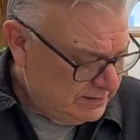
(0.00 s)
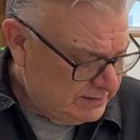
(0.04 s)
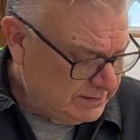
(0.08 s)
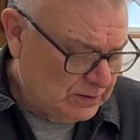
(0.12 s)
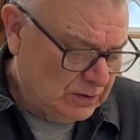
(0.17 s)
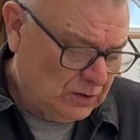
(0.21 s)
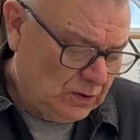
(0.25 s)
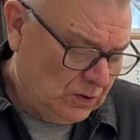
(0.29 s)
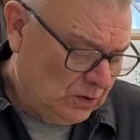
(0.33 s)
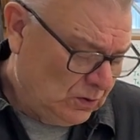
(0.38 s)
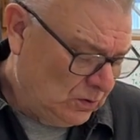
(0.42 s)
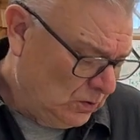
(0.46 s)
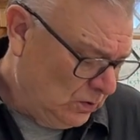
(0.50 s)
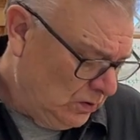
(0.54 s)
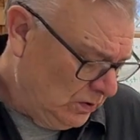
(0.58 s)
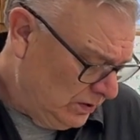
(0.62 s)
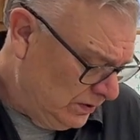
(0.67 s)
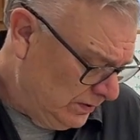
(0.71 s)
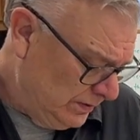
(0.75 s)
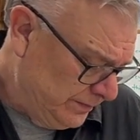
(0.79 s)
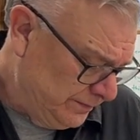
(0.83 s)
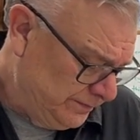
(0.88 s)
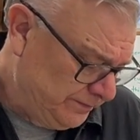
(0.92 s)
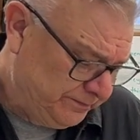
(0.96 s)

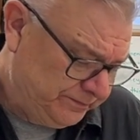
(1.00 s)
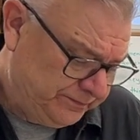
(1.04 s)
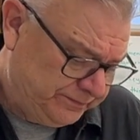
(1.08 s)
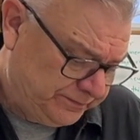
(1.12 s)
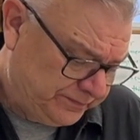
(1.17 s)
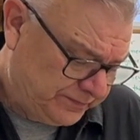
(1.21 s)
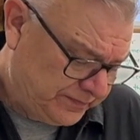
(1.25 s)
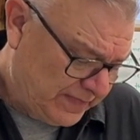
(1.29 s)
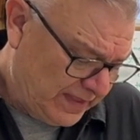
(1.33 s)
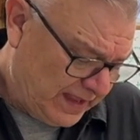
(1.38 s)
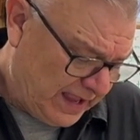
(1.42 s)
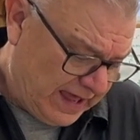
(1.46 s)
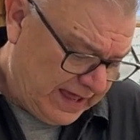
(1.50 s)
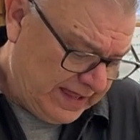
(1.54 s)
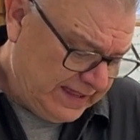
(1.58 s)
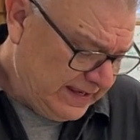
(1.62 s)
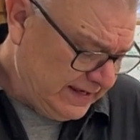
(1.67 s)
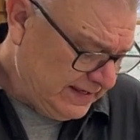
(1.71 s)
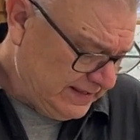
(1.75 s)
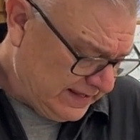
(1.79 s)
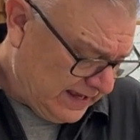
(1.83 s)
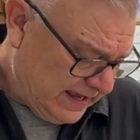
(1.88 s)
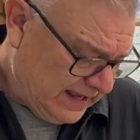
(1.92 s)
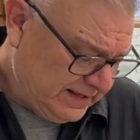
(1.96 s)
So I
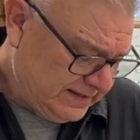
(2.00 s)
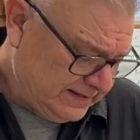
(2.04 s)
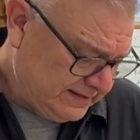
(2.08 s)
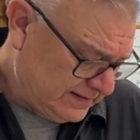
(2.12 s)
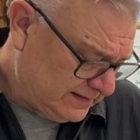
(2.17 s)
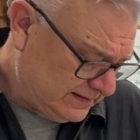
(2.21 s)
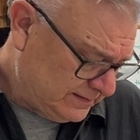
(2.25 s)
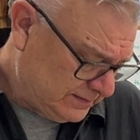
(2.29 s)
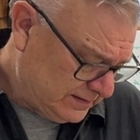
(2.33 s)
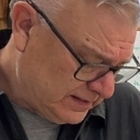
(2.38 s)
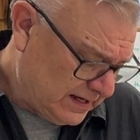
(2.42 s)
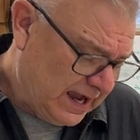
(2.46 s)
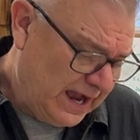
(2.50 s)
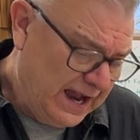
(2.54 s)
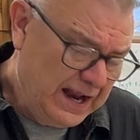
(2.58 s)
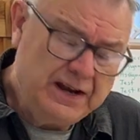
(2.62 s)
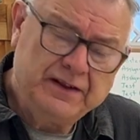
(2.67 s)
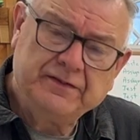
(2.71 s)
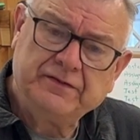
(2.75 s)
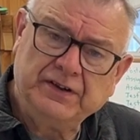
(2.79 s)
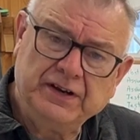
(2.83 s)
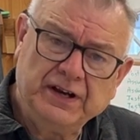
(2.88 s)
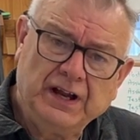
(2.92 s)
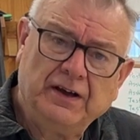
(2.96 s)
think that's
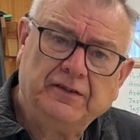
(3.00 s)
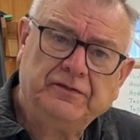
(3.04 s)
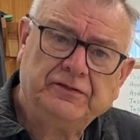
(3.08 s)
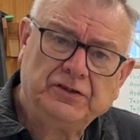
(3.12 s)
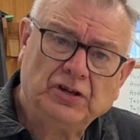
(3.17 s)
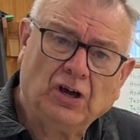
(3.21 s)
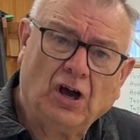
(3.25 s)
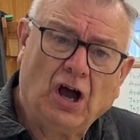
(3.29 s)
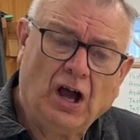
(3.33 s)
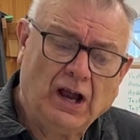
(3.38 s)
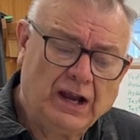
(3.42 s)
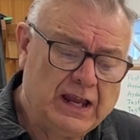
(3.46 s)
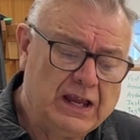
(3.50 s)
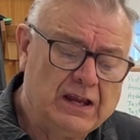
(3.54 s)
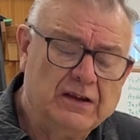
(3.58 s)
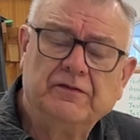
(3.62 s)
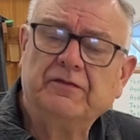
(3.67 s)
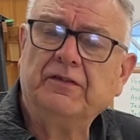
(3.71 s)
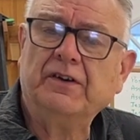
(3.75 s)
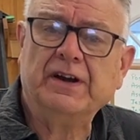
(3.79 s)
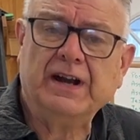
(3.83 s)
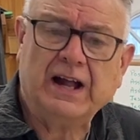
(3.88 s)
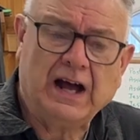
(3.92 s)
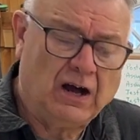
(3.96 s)
kind of enough
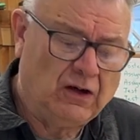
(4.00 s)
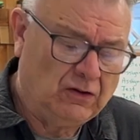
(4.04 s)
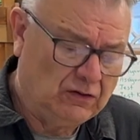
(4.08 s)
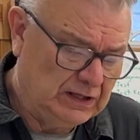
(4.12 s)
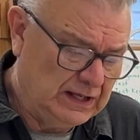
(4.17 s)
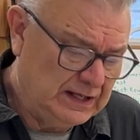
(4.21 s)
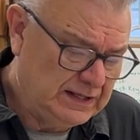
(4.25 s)
talking for now.